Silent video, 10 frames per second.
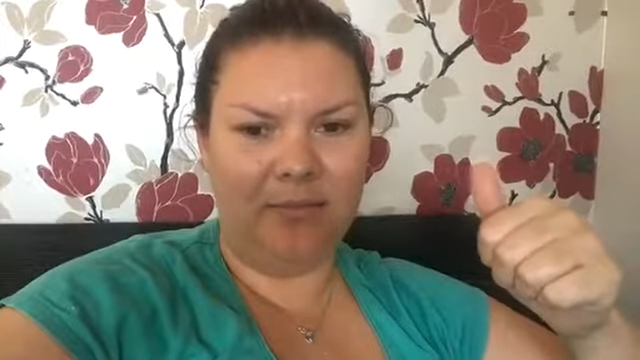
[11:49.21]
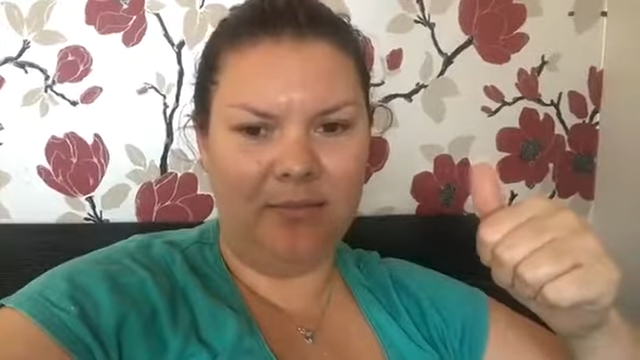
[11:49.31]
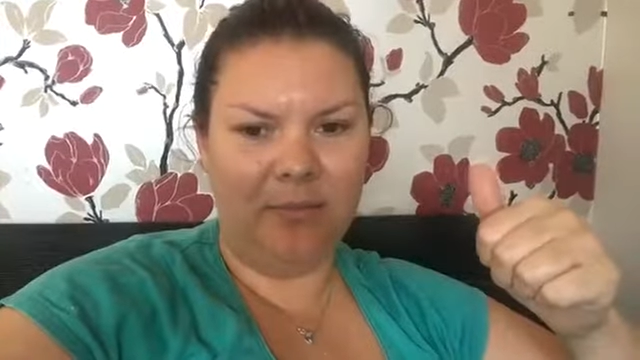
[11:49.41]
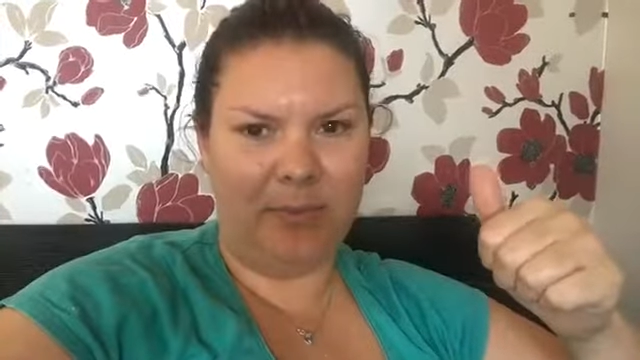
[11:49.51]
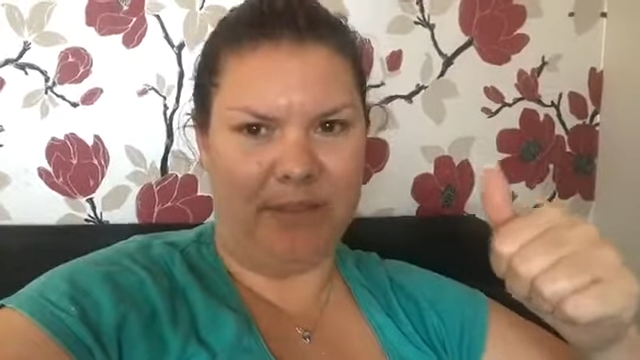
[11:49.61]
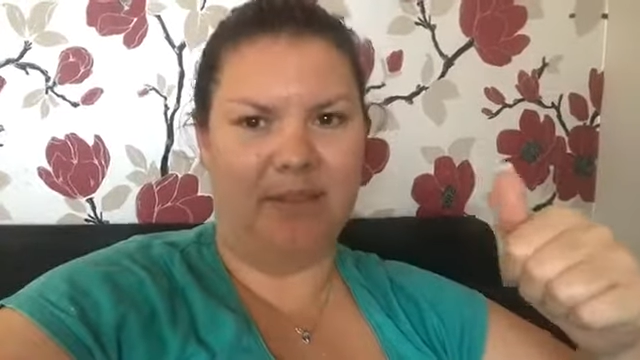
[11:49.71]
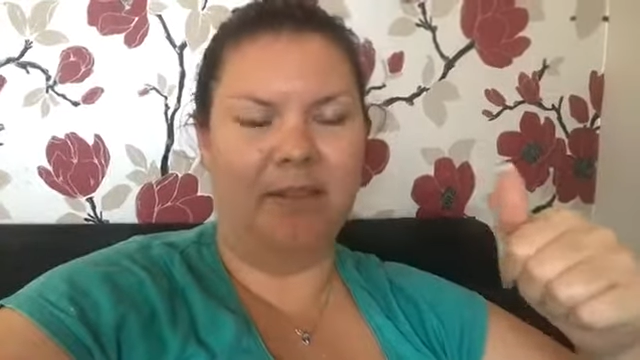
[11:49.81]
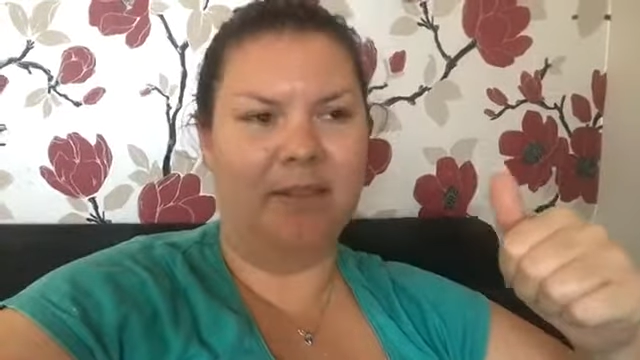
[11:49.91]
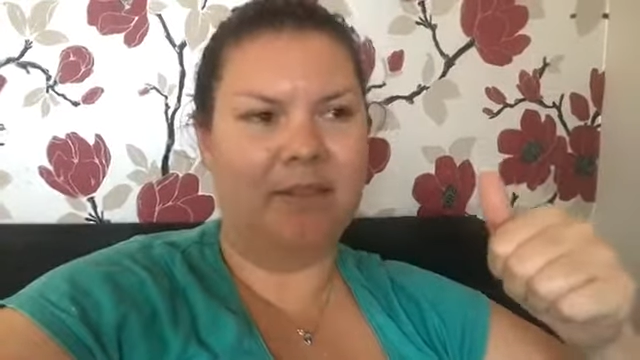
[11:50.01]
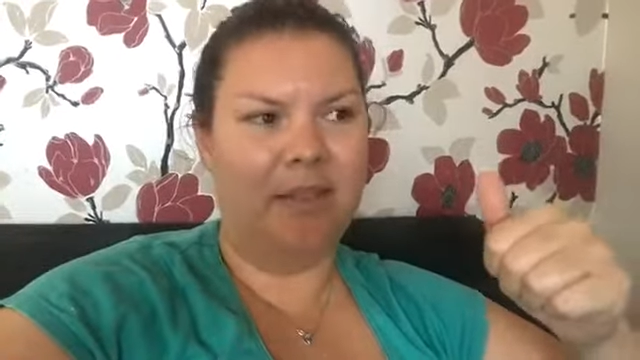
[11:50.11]

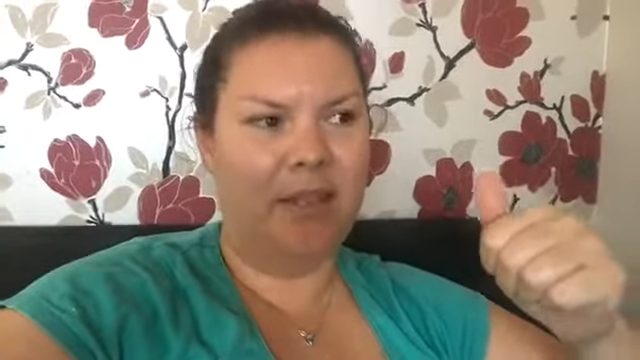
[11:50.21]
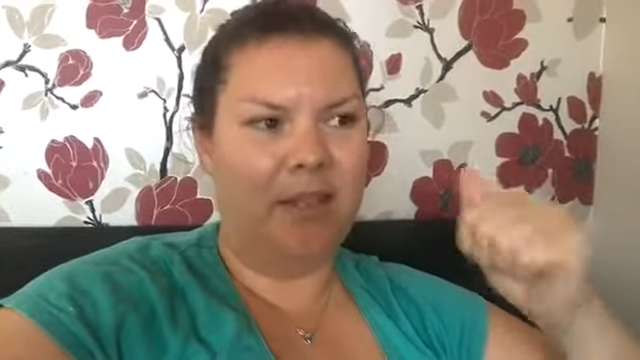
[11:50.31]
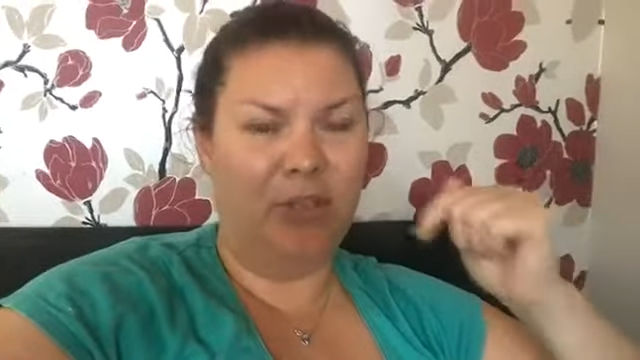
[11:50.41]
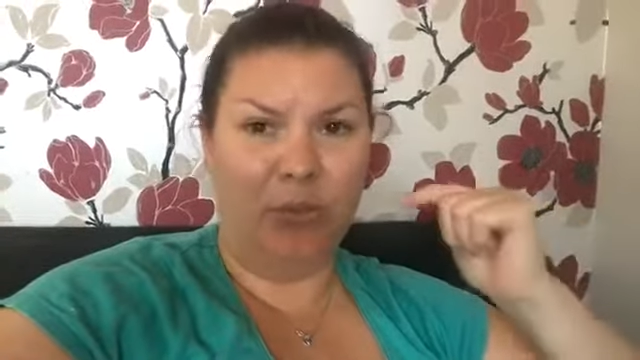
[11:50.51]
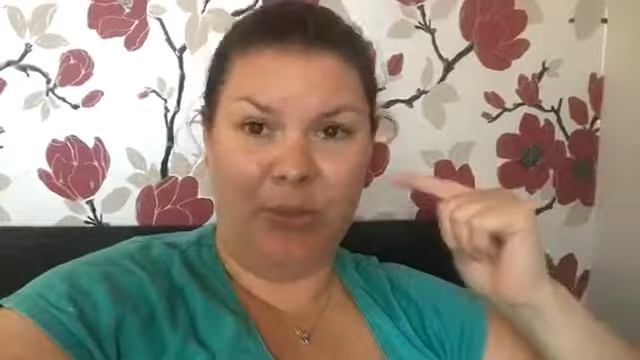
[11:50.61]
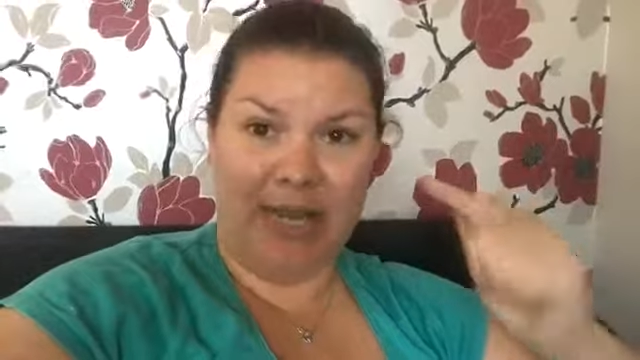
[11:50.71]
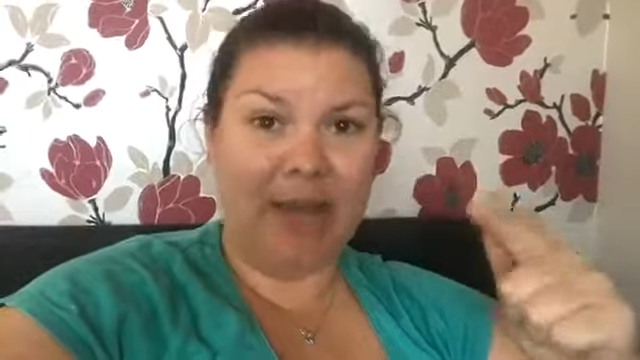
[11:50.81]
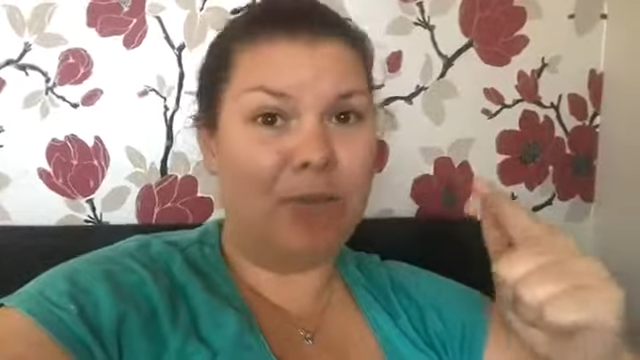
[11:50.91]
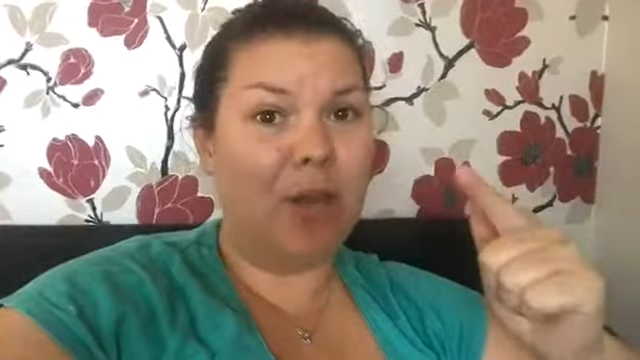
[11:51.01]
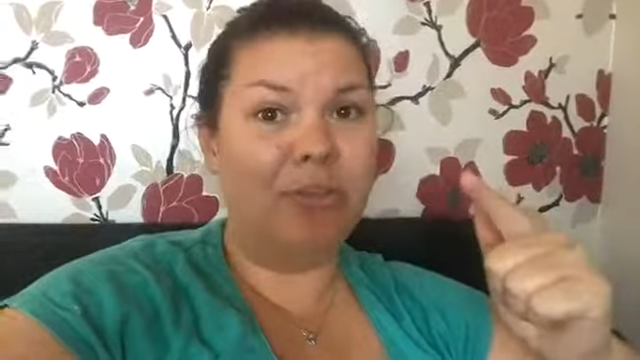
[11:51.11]
business, you're
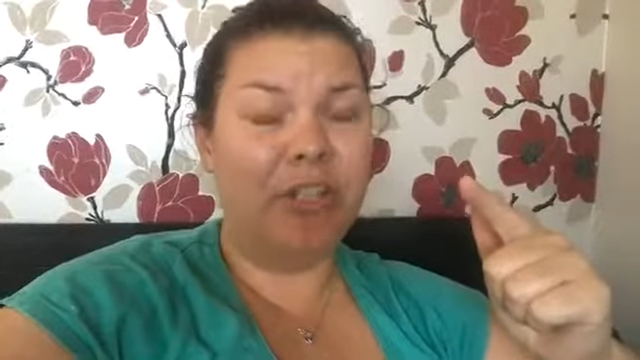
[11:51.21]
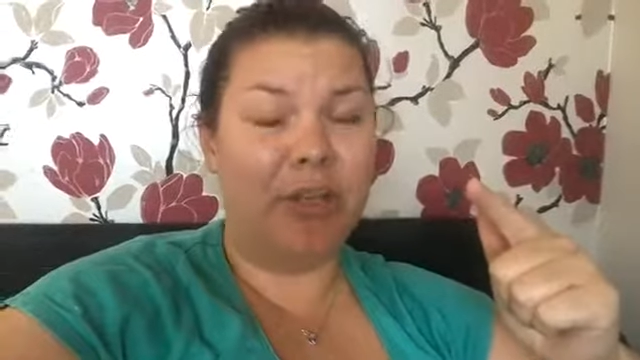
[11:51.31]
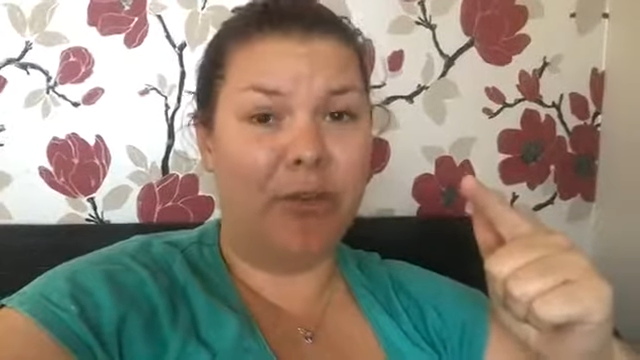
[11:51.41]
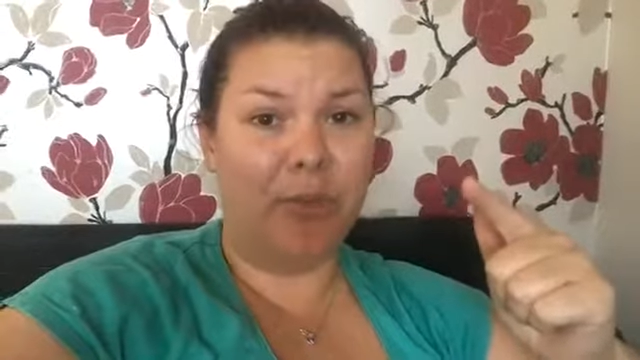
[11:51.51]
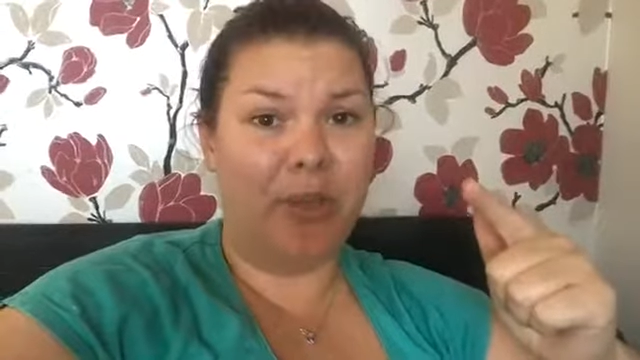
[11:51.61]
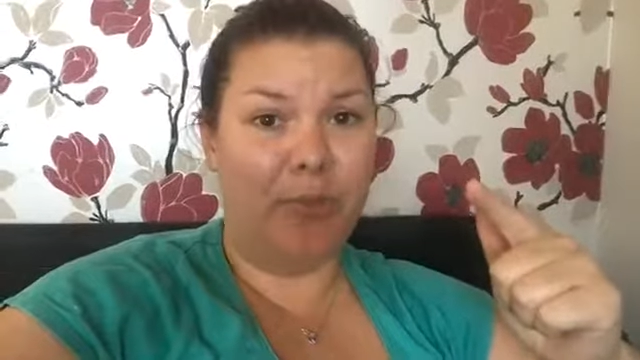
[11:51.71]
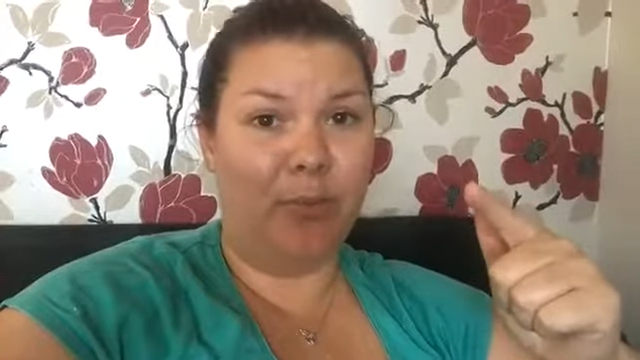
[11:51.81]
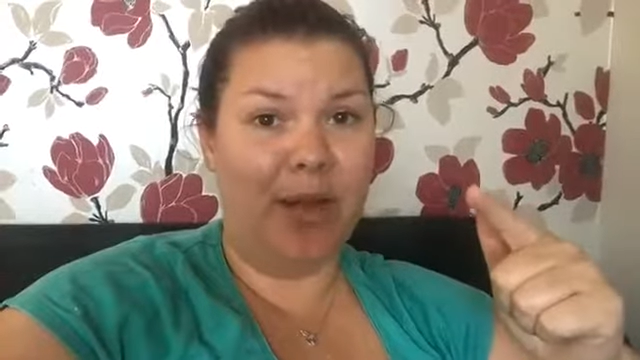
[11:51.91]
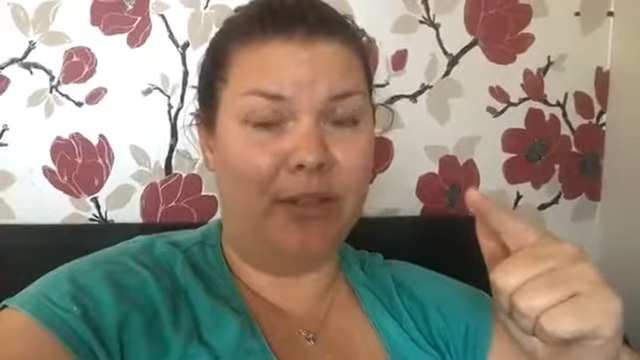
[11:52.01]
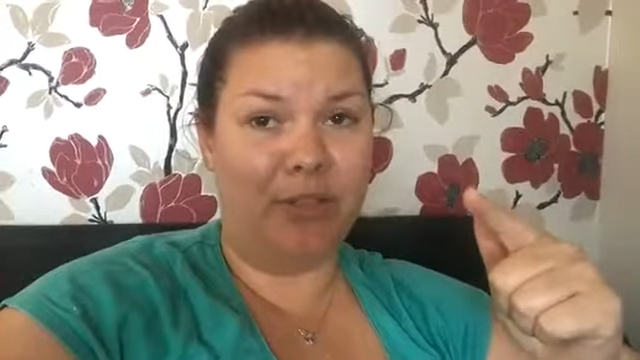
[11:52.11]
now coaching other
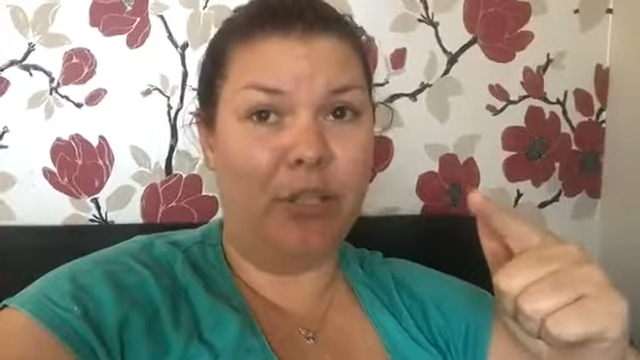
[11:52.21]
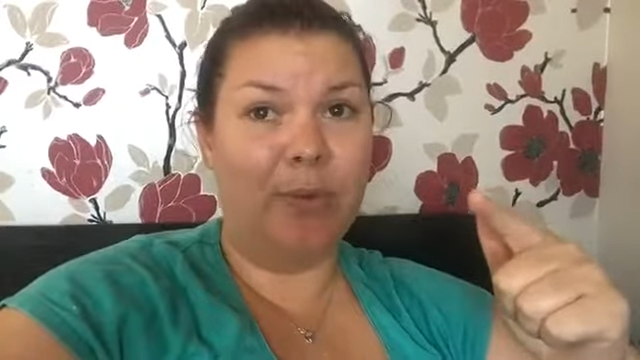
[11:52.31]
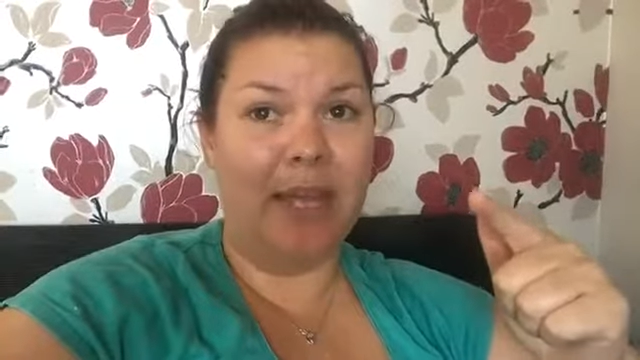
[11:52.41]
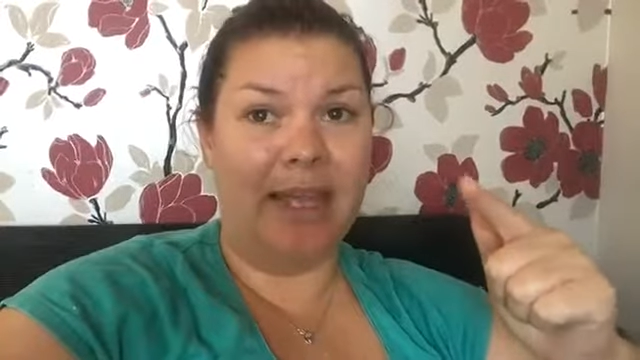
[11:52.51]
people how to do it